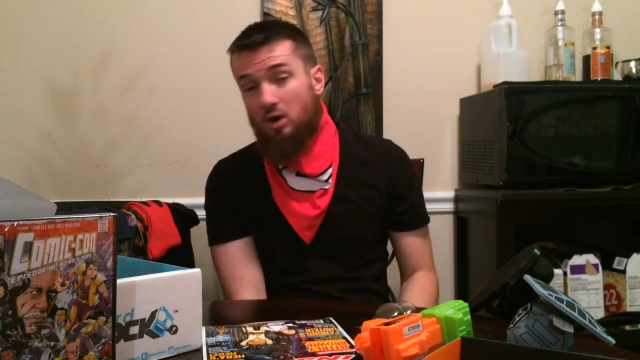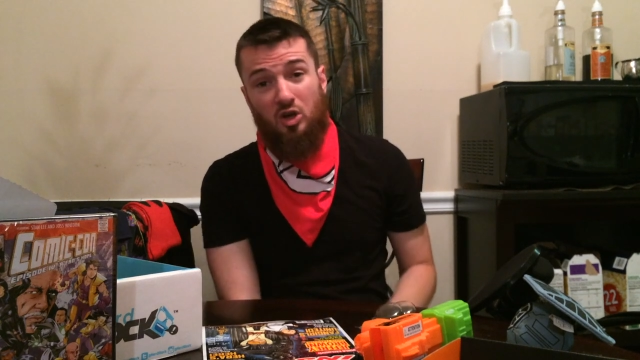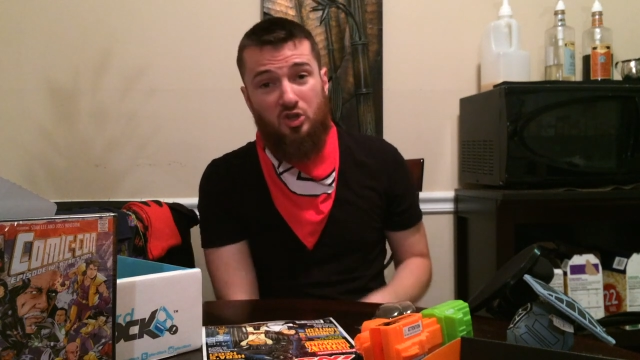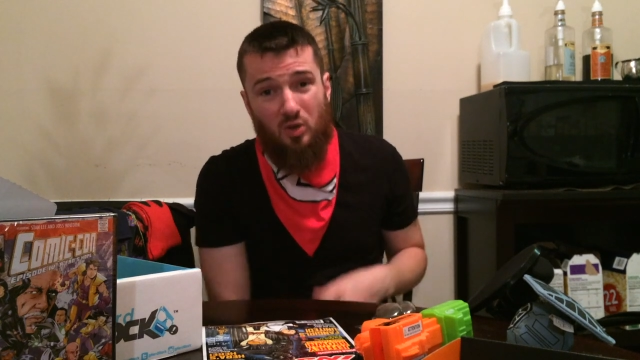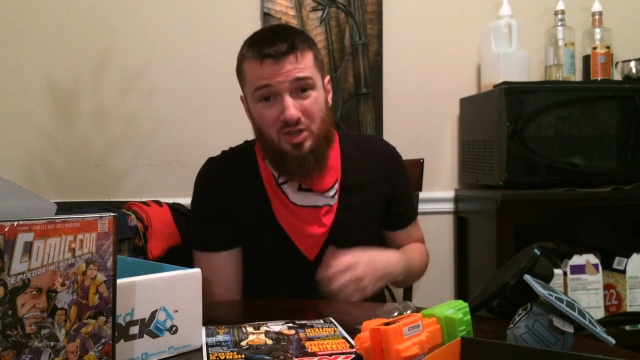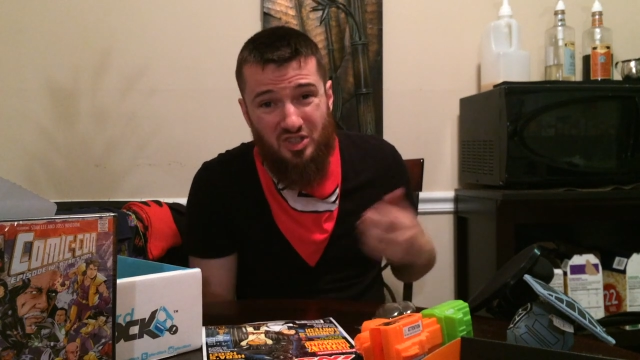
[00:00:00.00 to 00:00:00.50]

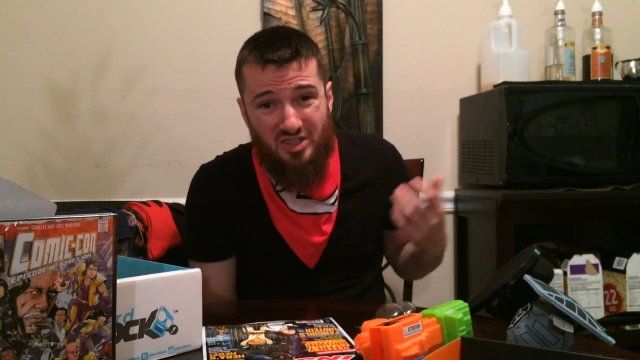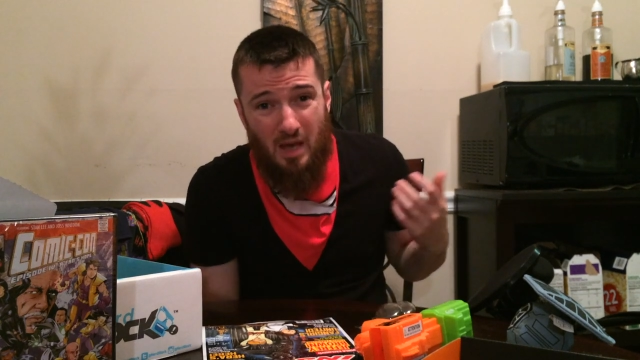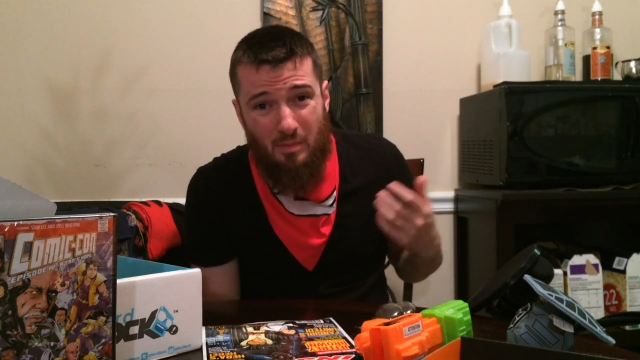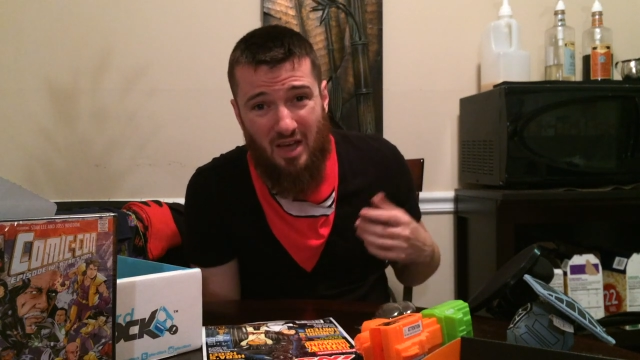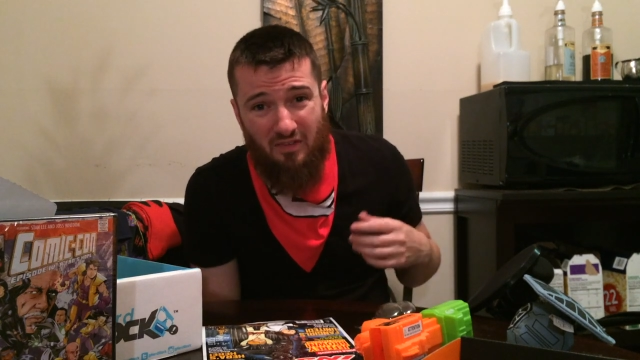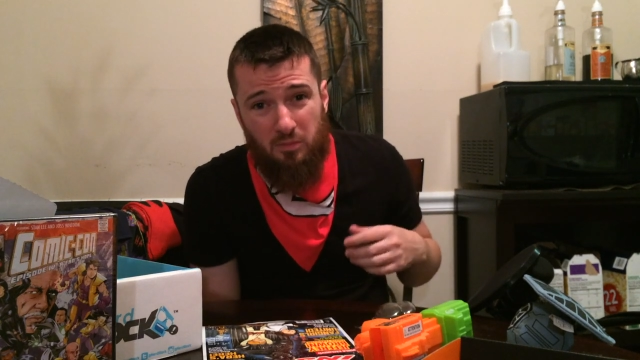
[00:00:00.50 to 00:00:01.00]
Also, I just got
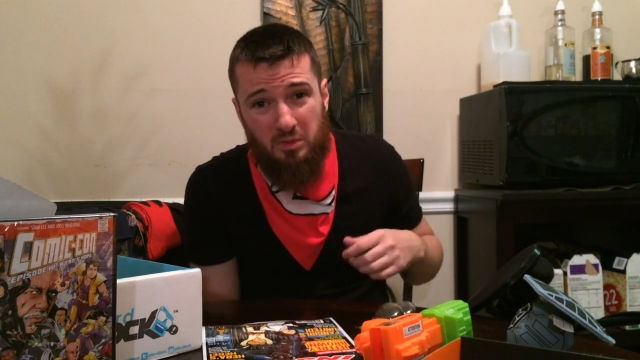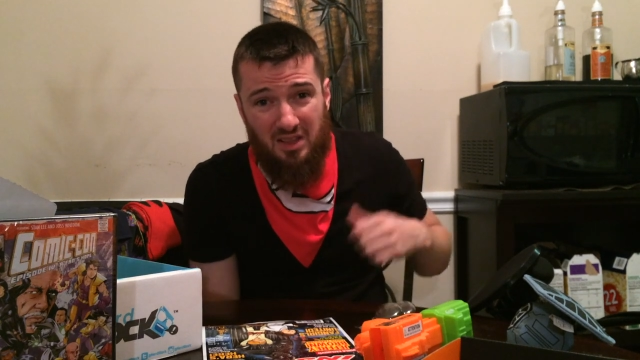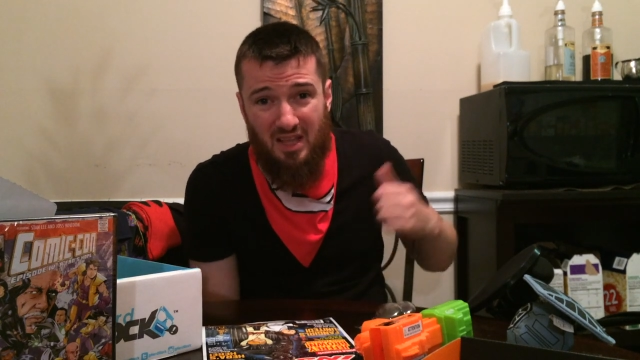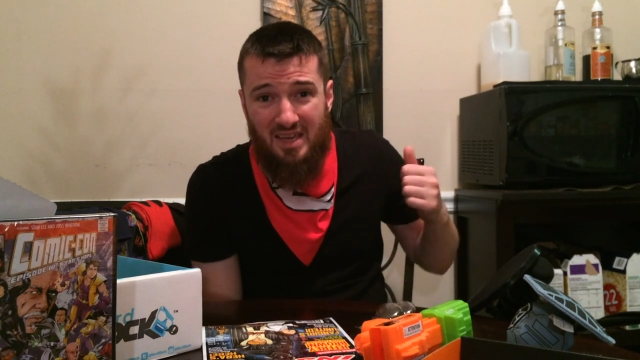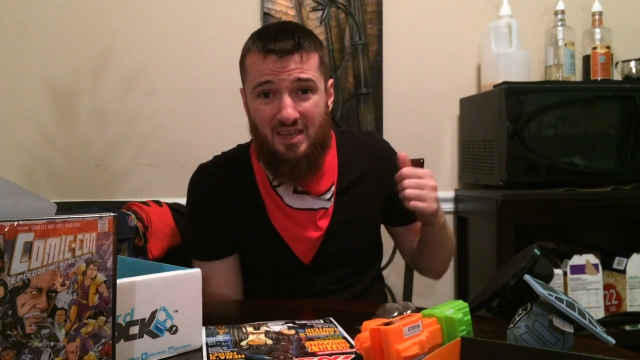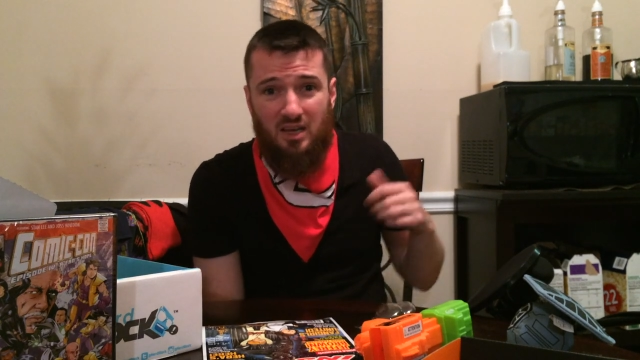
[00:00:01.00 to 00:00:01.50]
back from the
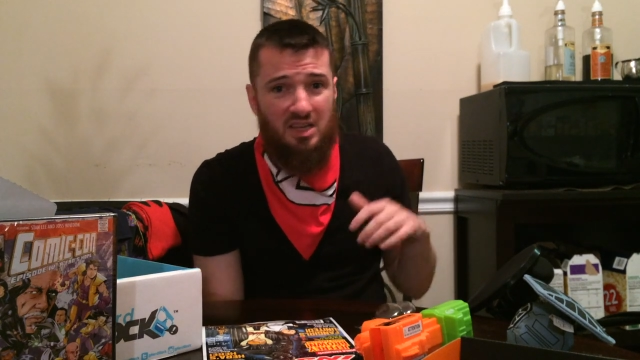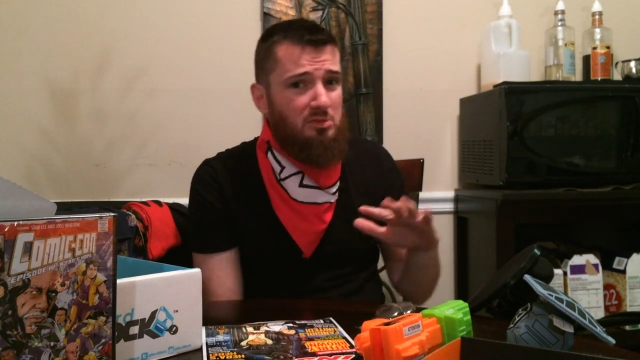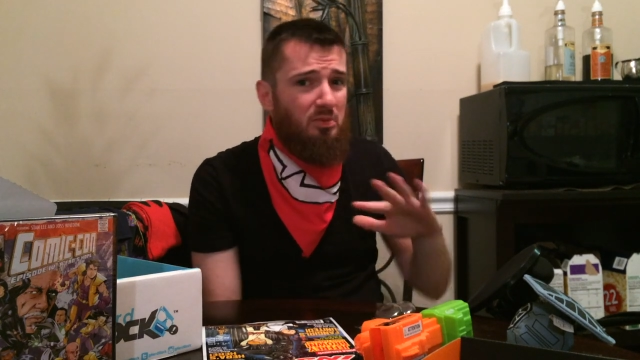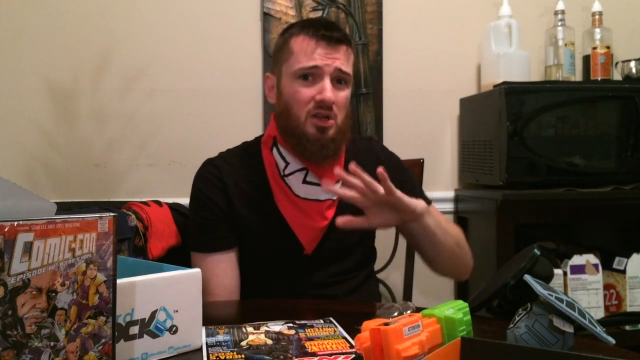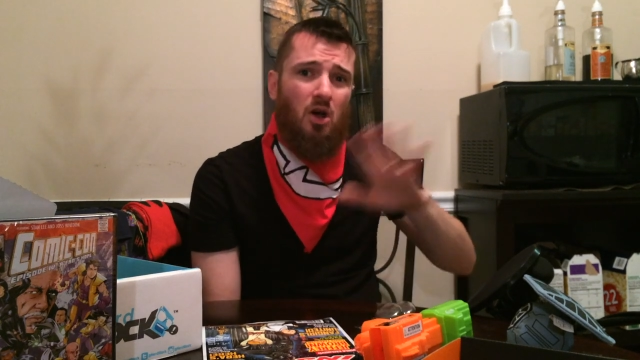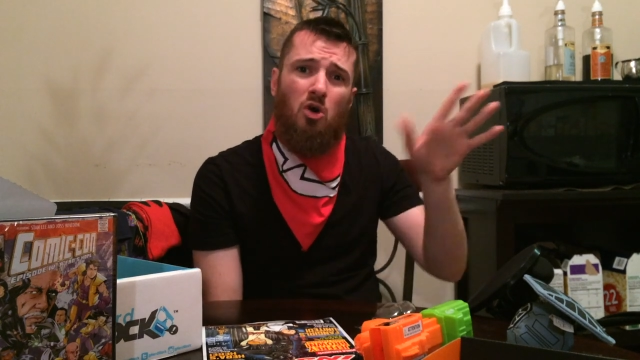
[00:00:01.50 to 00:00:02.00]
lake. I
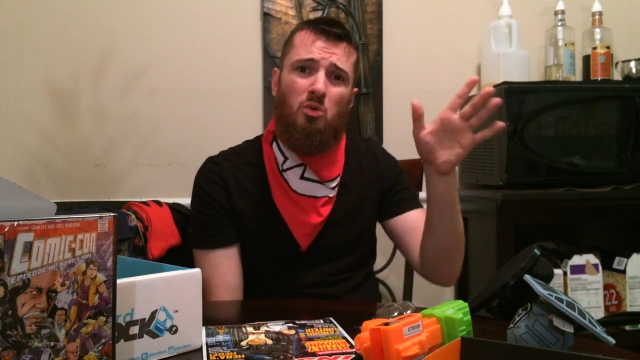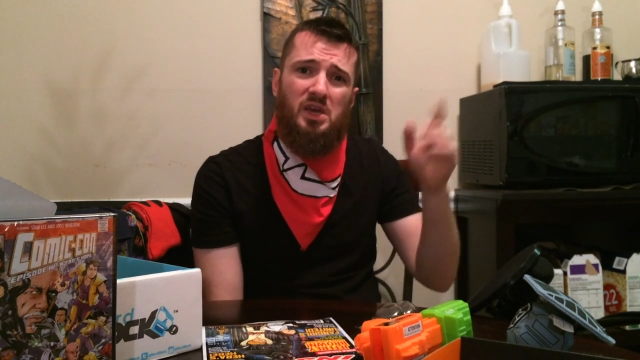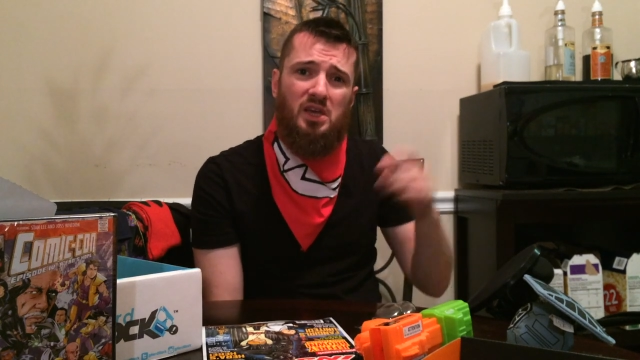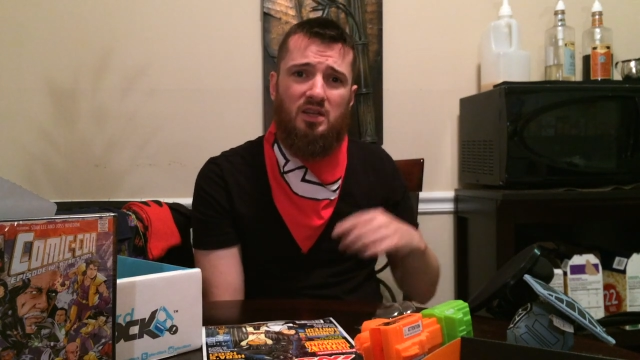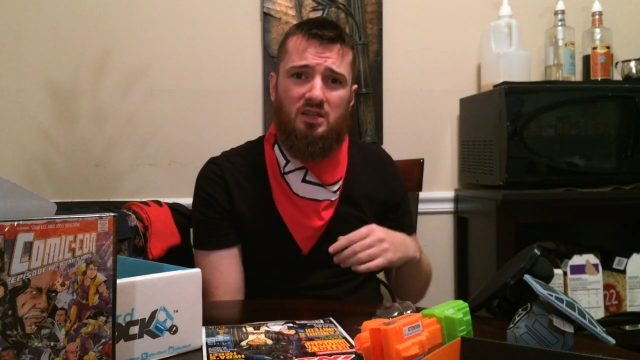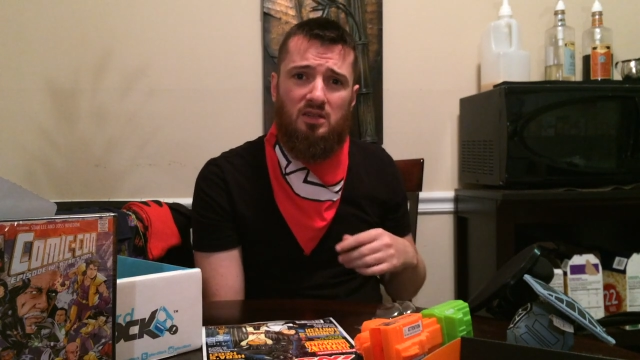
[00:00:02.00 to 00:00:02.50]
spent all
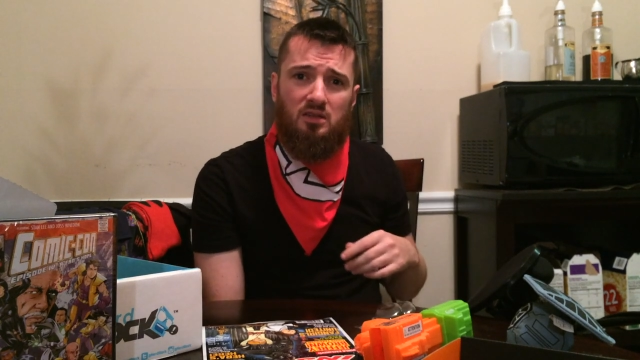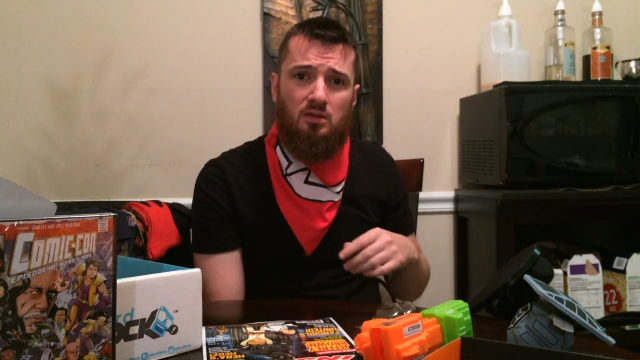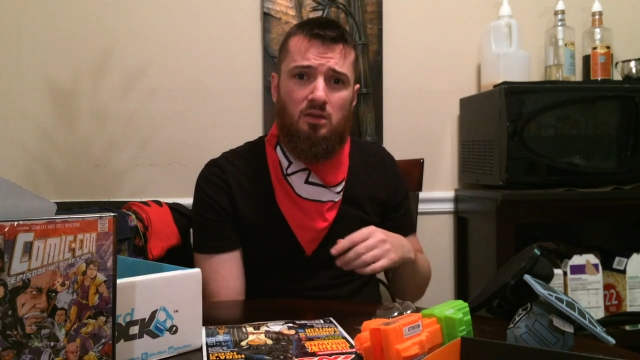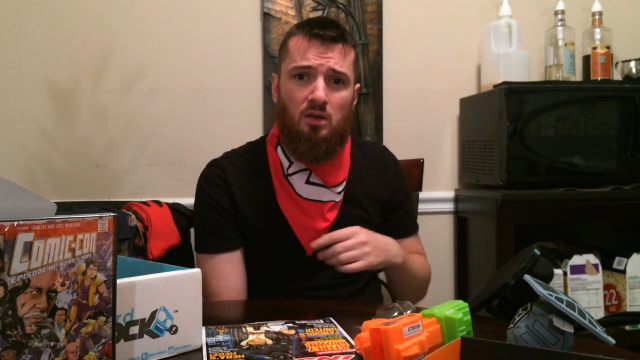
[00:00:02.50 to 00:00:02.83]
weekend at the